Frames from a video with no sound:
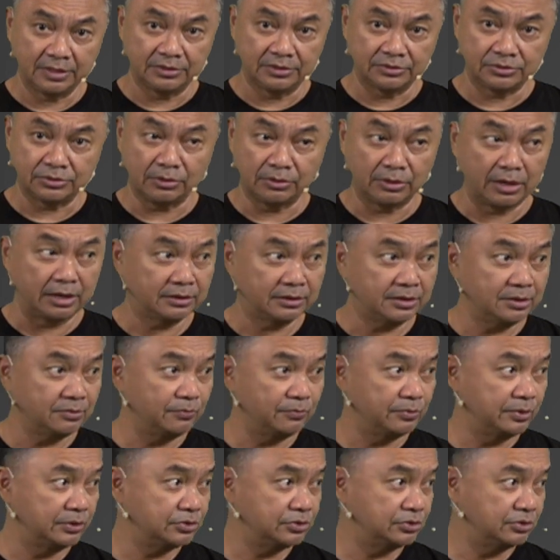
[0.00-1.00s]
So I think
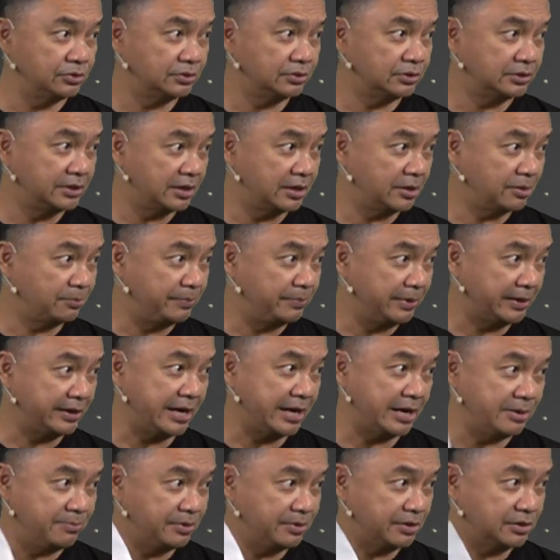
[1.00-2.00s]
we should get a big
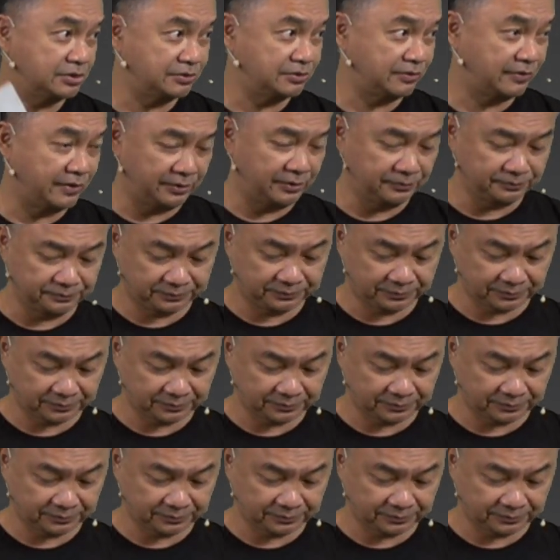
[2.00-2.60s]
hand because of that.